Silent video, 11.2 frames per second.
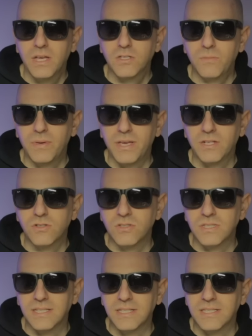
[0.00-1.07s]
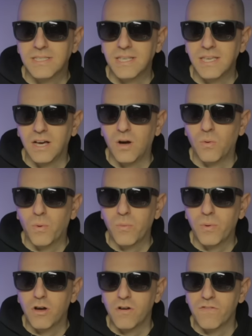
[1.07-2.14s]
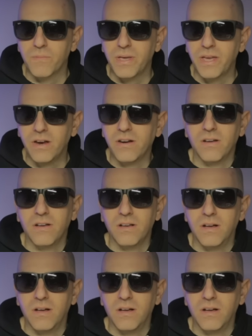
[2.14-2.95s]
So it'd be interesting to see where we go from here.